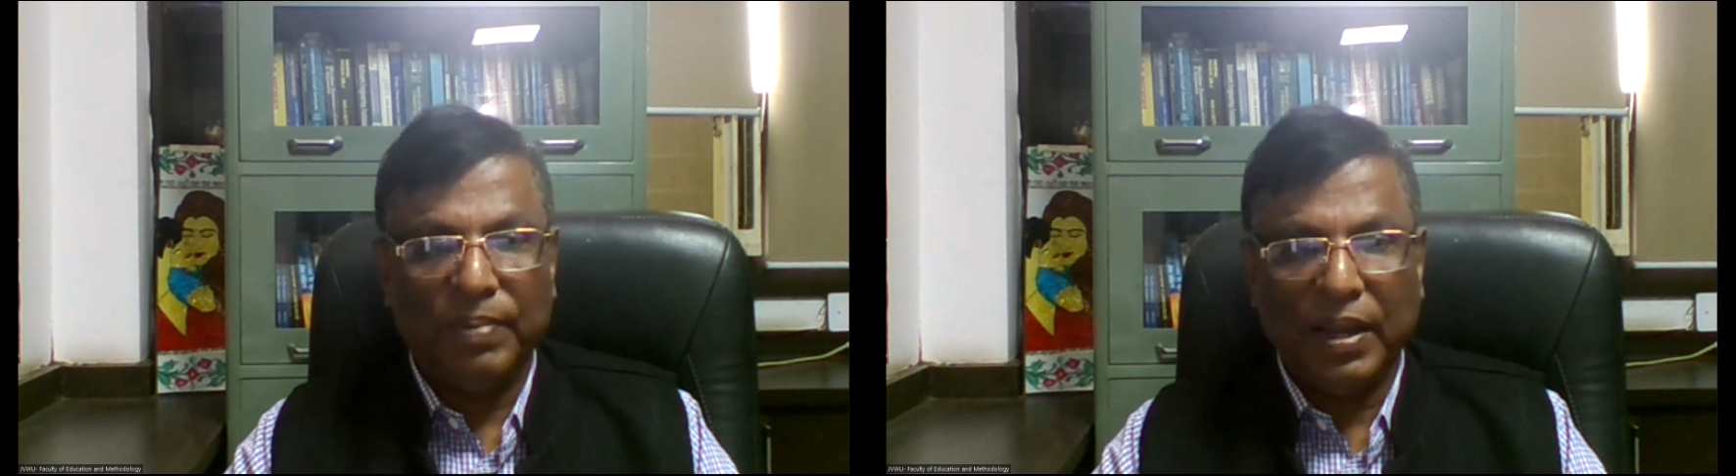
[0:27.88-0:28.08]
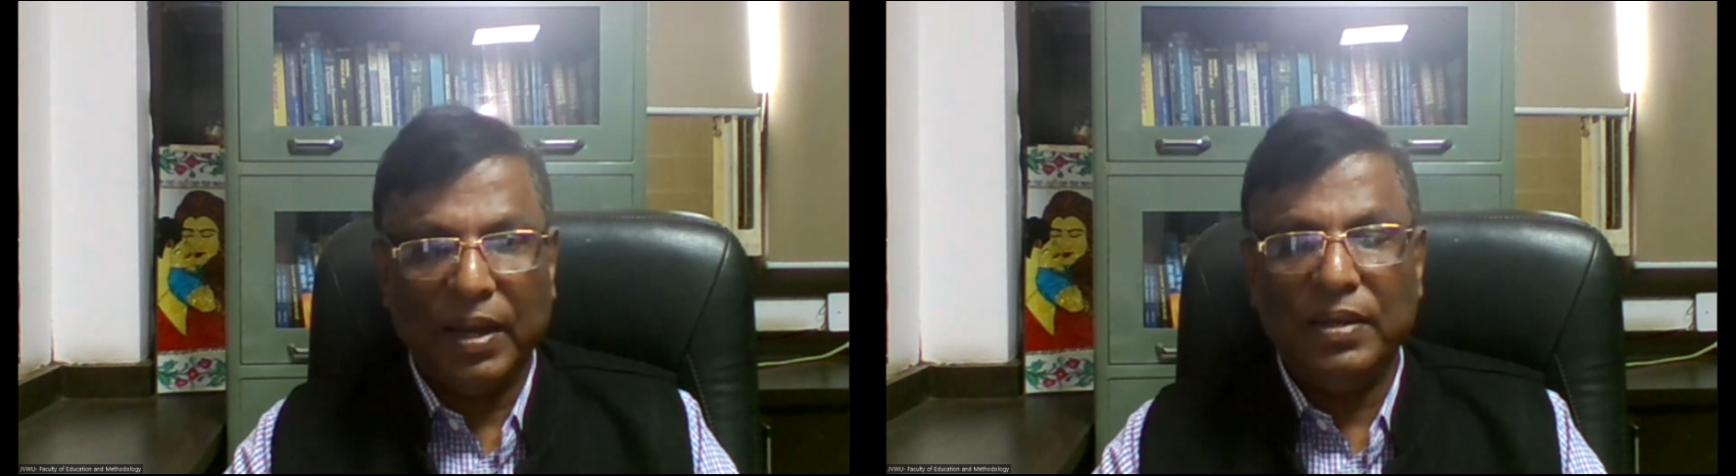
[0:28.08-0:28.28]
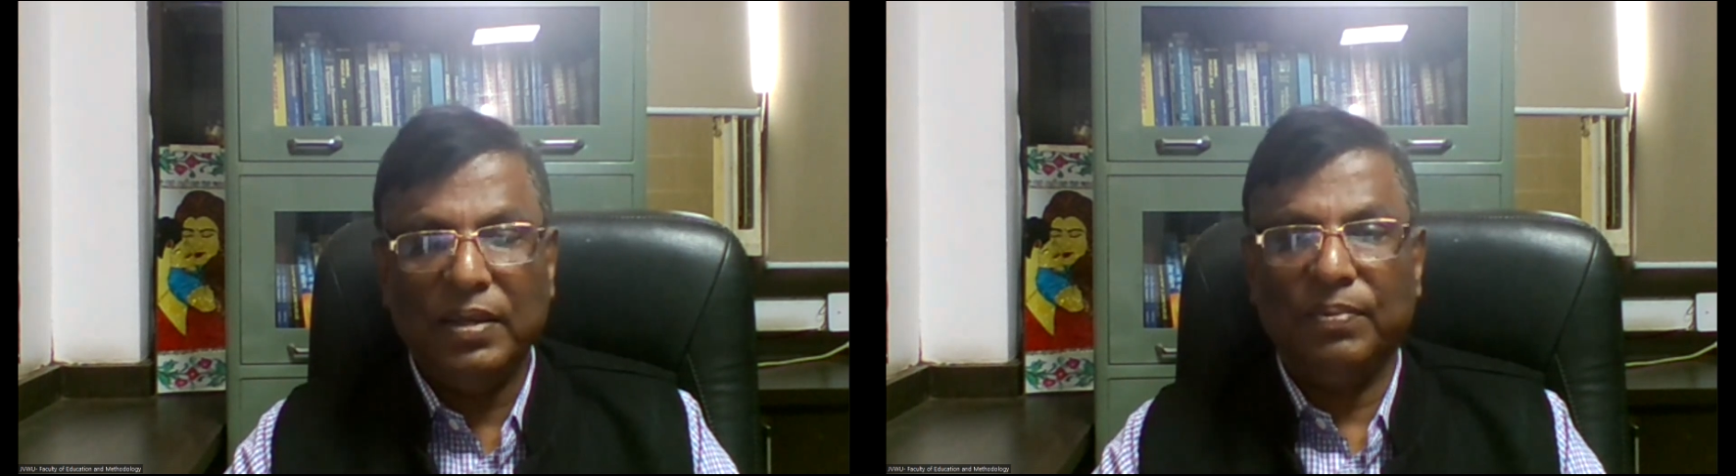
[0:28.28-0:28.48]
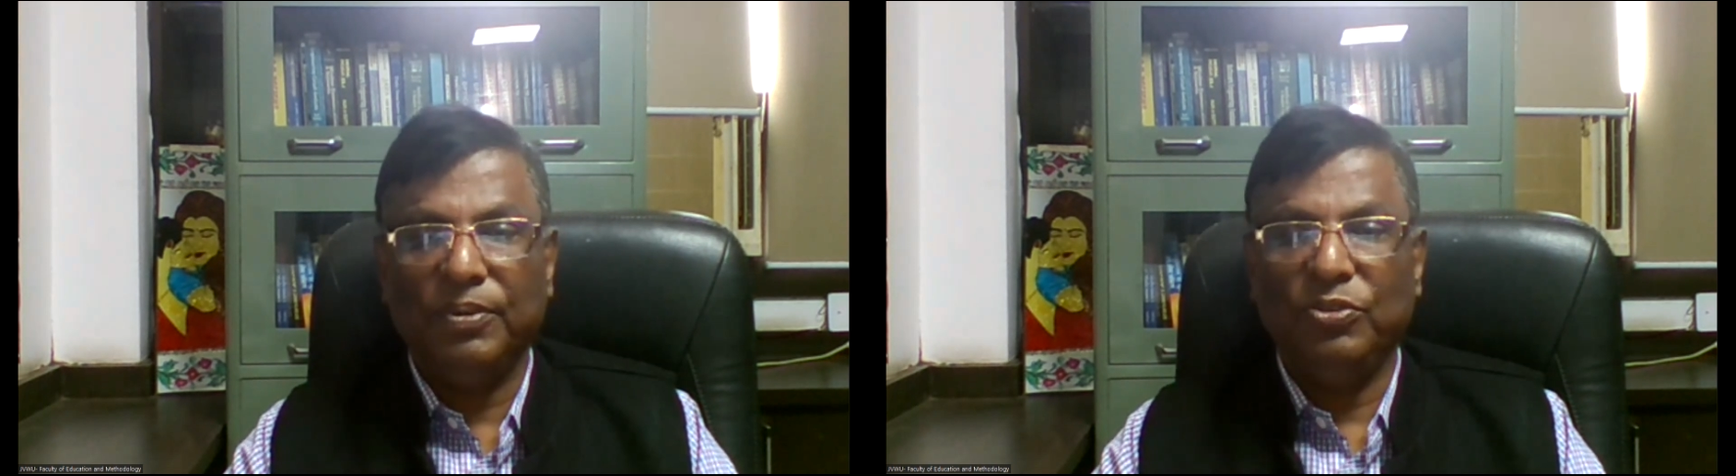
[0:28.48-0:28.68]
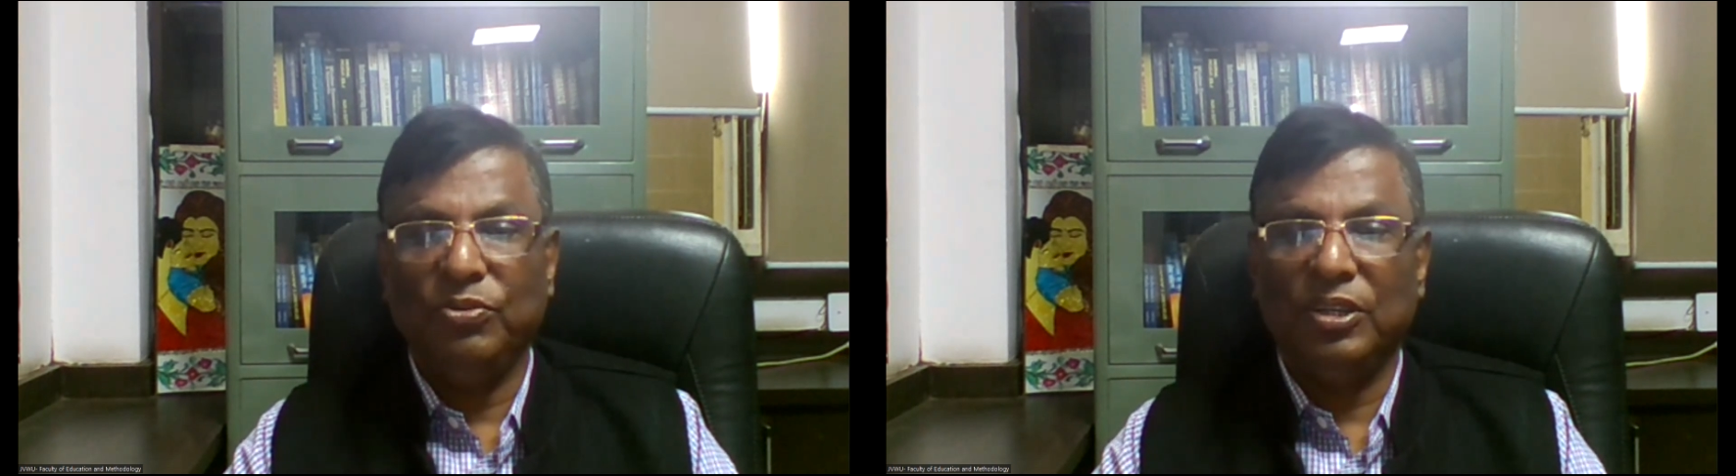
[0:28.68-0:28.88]
in the Faculty
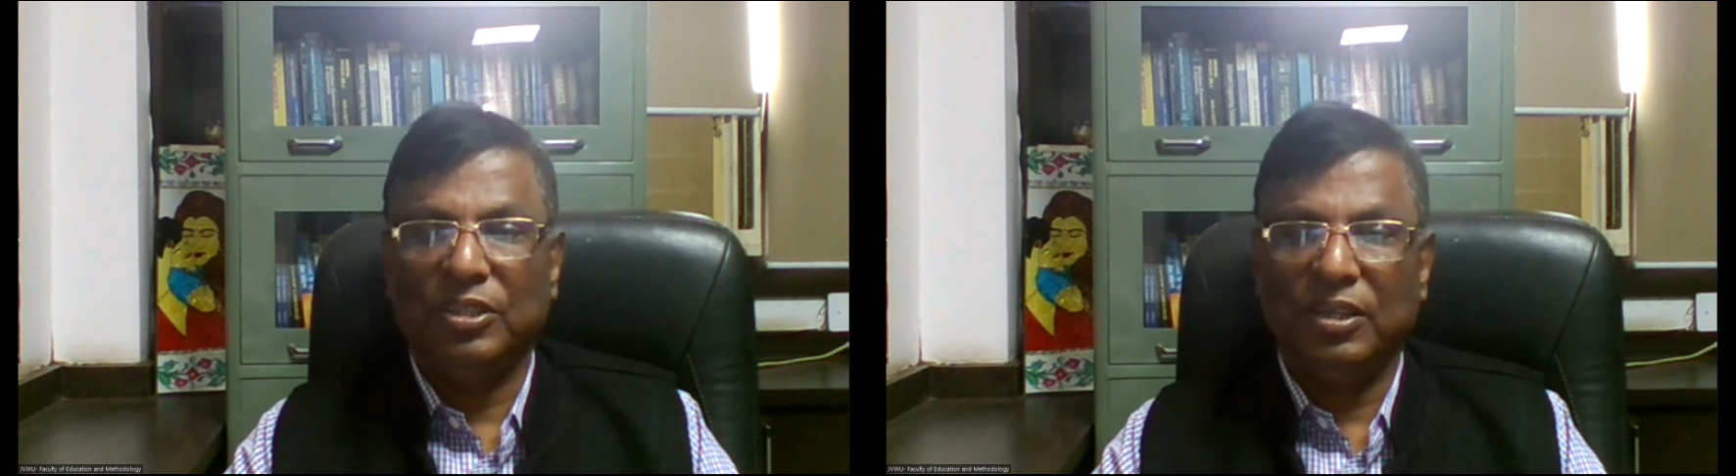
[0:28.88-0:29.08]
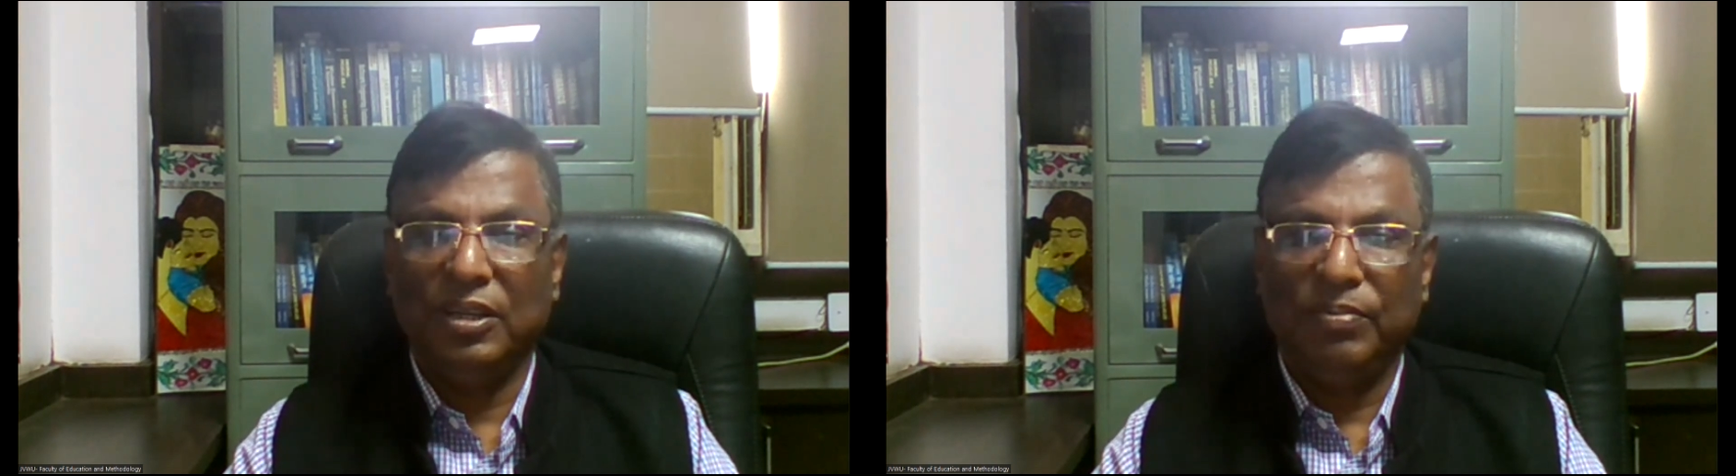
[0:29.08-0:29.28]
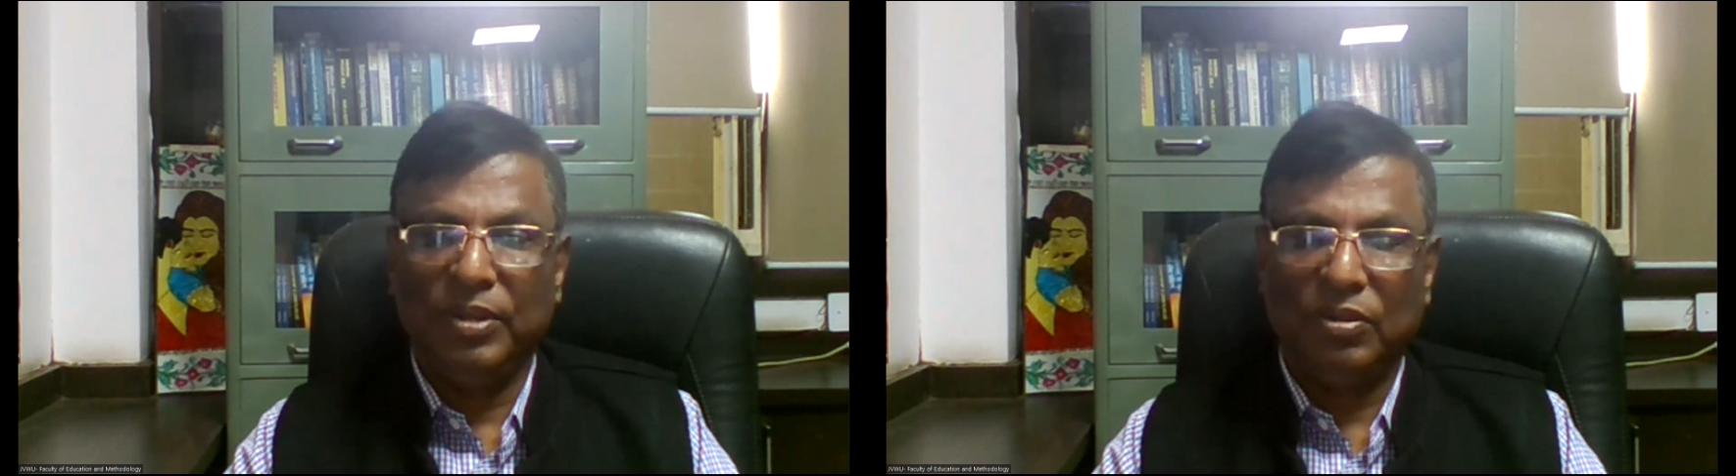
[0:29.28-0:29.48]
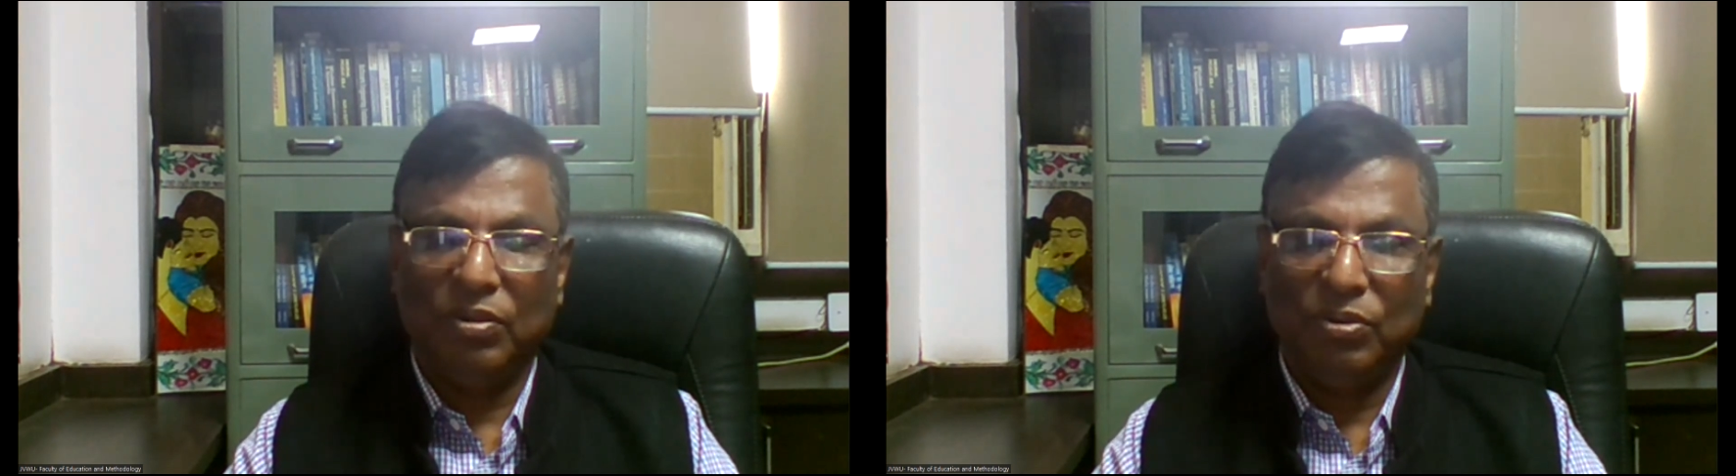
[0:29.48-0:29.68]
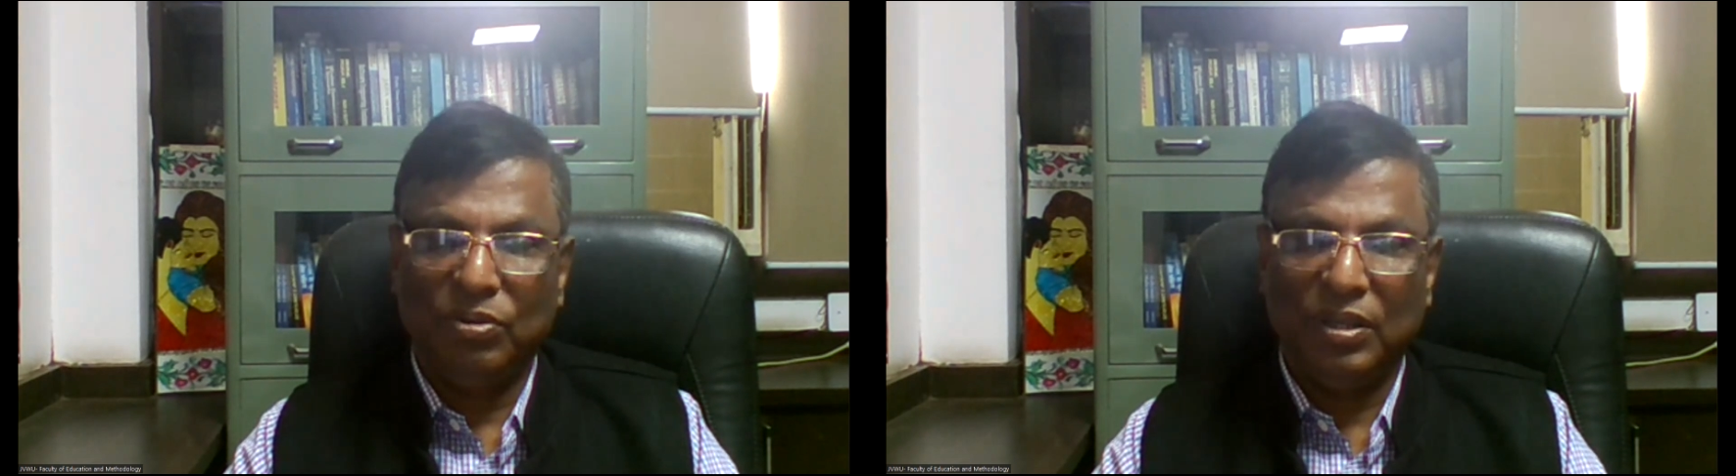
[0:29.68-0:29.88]
of Education and
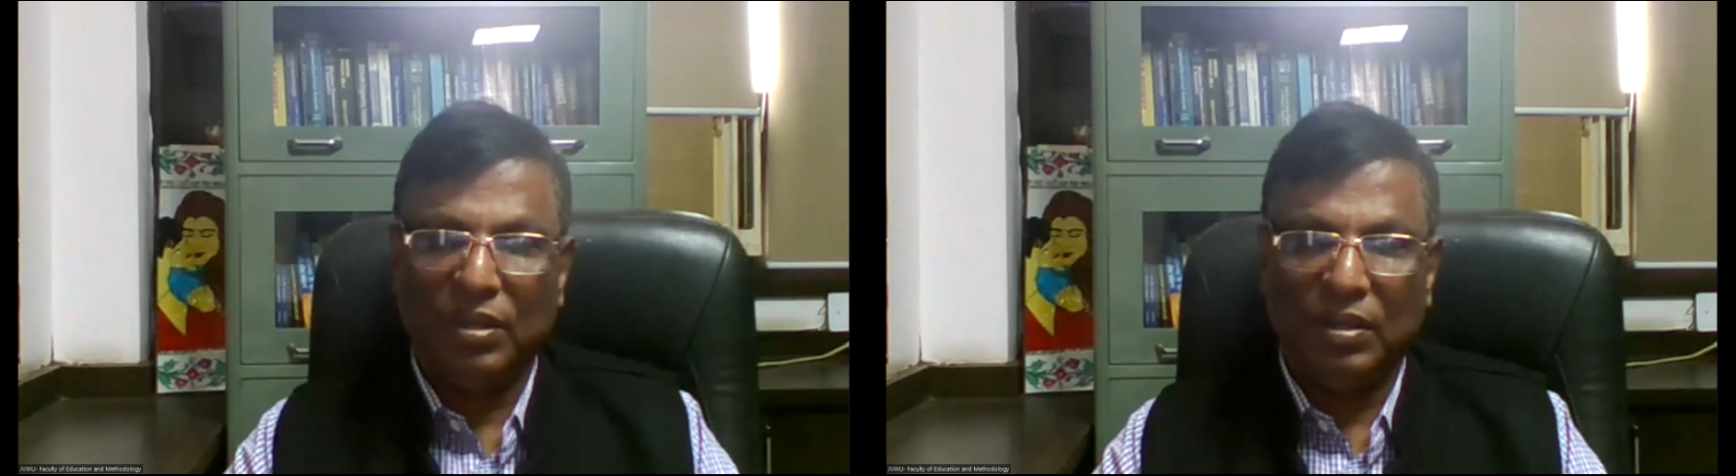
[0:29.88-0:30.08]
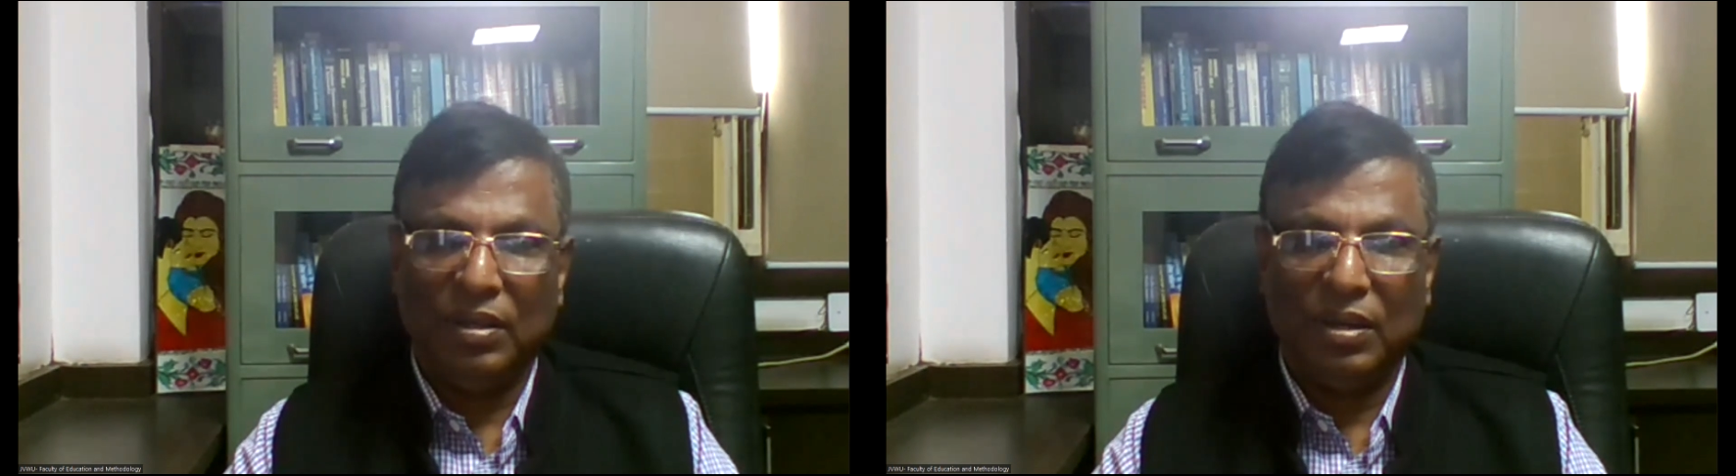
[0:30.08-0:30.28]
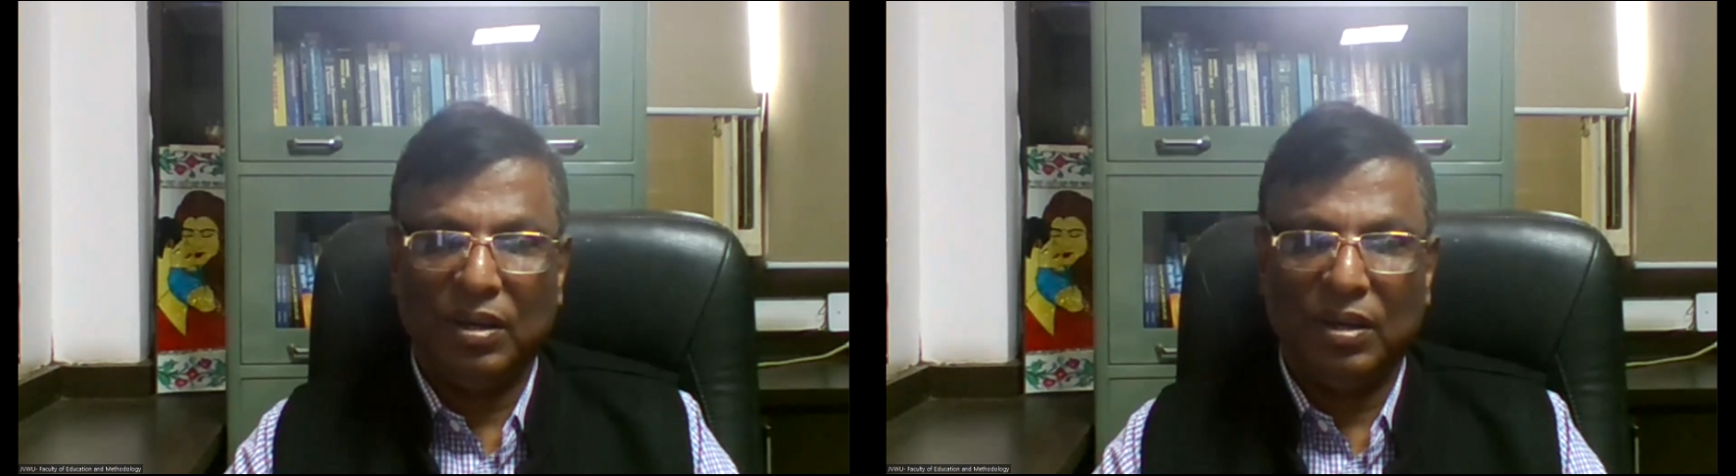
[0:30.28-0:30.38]
Methodology